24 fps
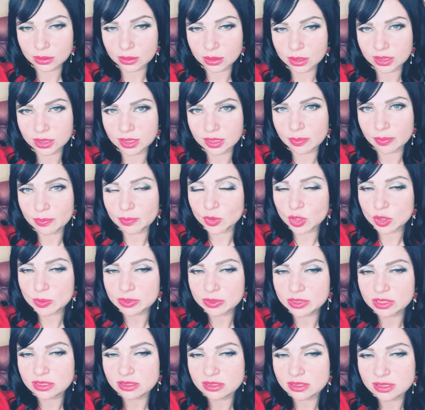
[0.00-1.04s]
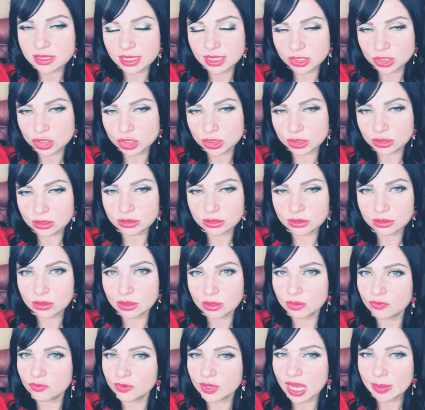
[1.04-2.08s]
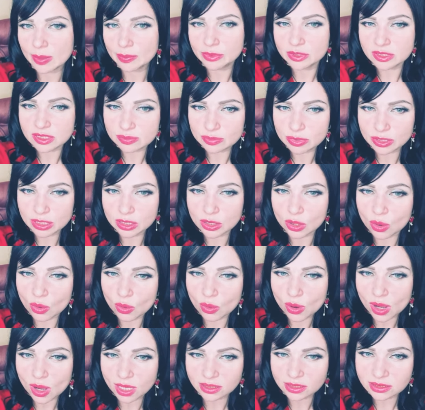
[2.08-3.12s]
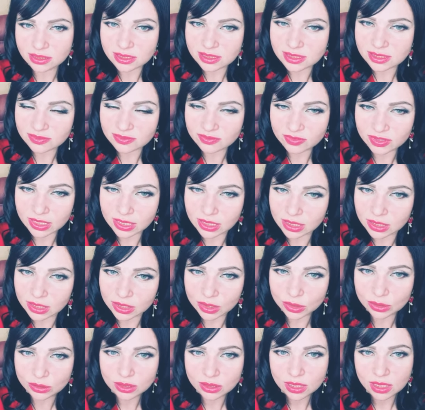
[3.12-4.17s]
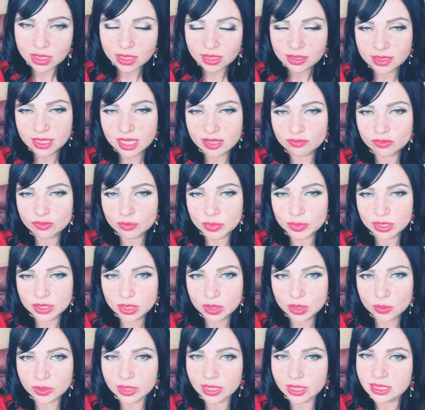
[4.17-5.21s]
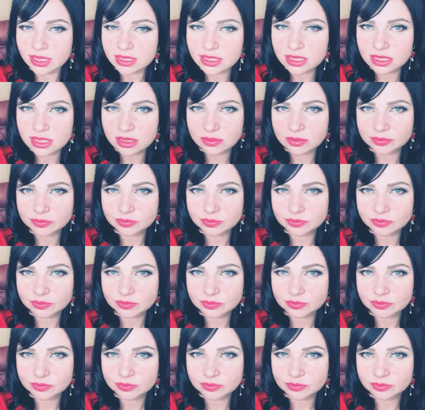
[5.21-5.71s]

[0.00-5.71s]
in a permanent section of comments below under the video that would be great